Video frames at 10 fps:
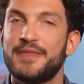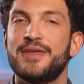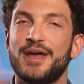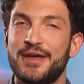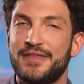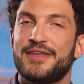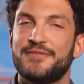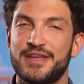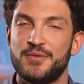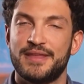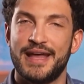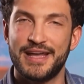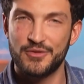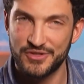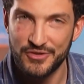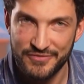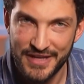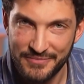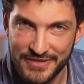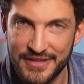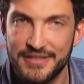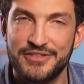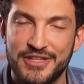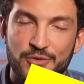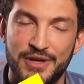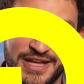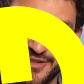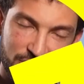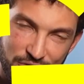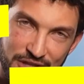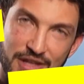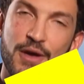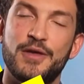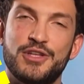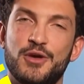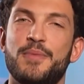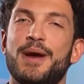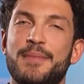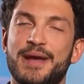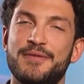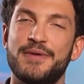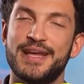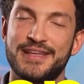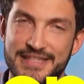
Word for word: Share this video with anyone who vapes. See you again soon here on Geopop Everyday